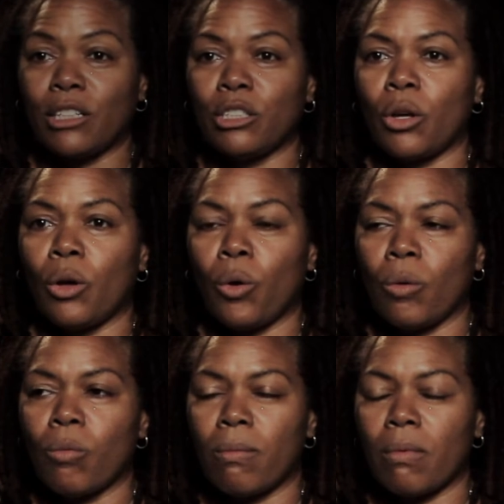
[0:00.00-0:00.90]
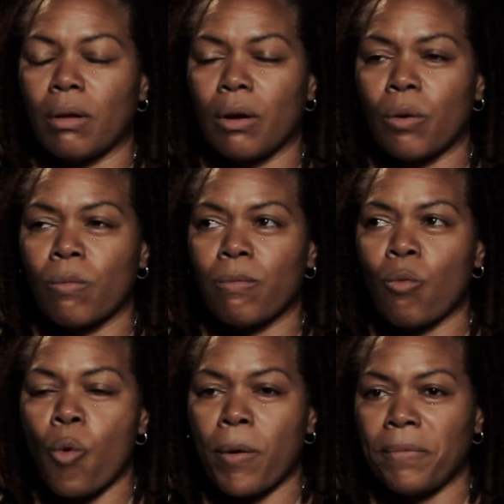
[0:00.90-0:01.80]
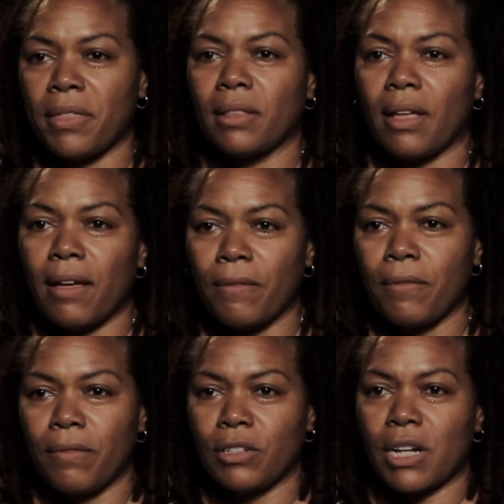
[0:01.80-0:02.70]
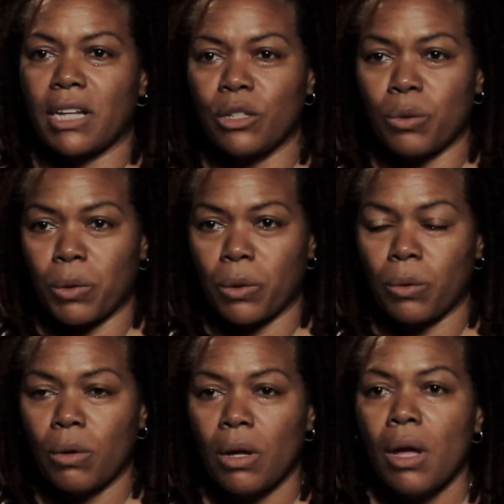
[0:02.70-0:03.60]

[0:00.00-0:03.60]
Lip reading: so her warmth and love shines through.